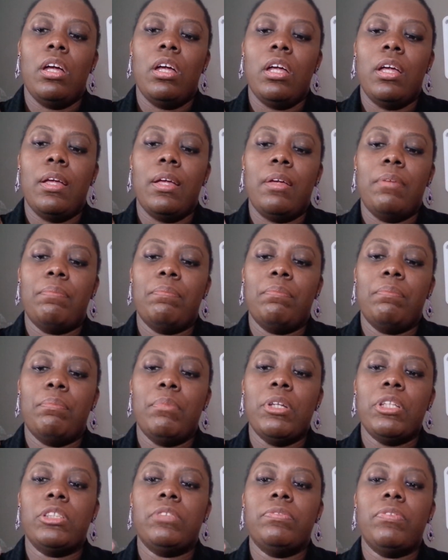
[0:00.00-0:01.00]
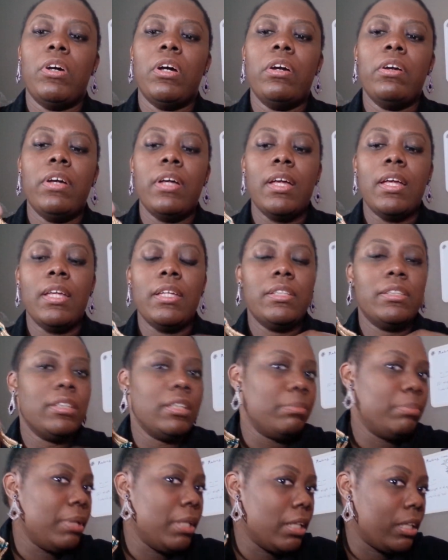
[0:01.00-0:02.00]
But as far as
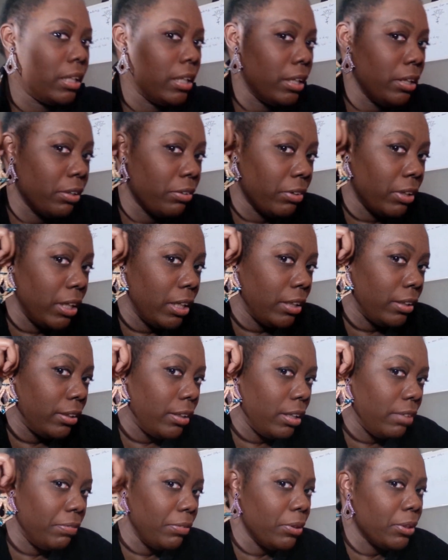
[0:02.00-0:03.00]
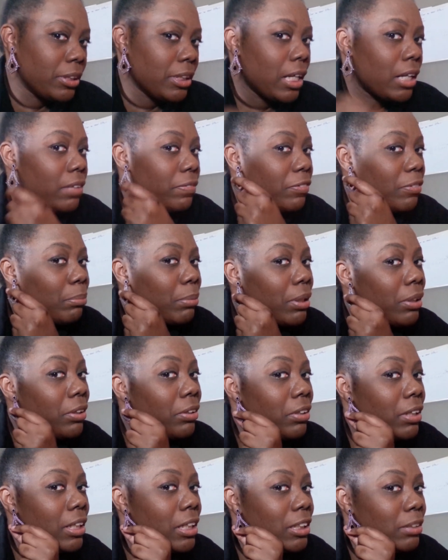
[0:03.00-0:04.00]
it being an earring, if it looks kind of
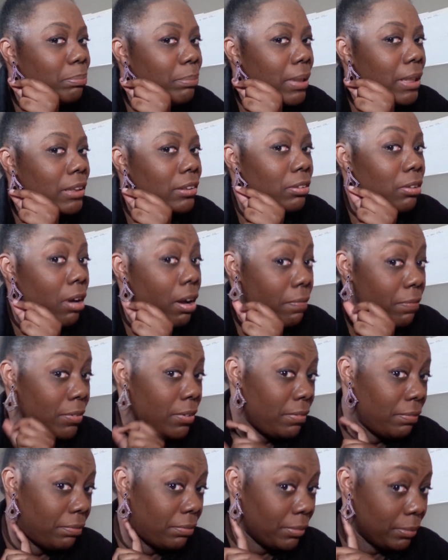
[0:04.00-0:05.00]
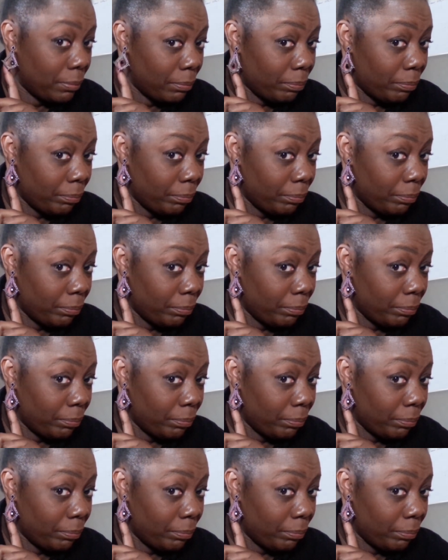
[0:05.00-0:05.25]
familiar, it is based off of